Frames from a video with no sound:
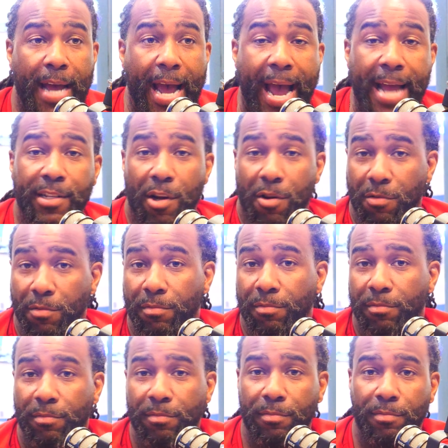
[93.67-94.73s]
I don't.
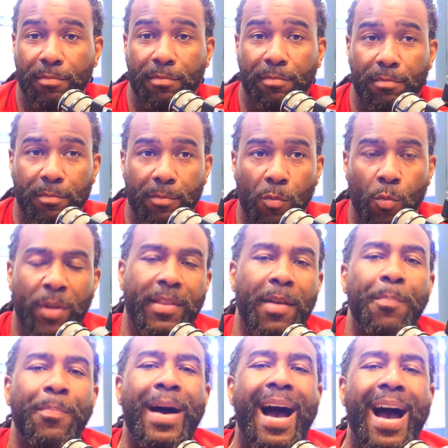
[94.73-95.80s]
With the
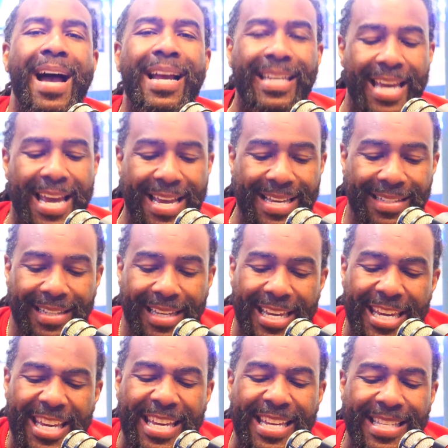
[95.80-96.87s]
podcast
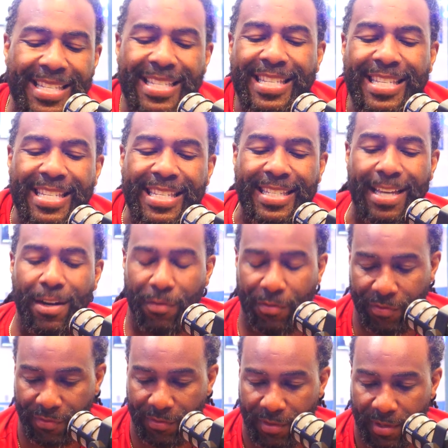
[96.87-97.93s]

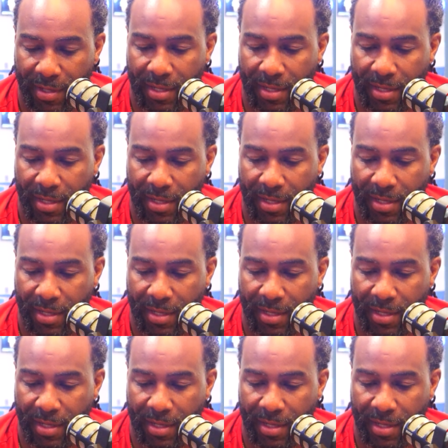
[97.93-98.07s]
itself,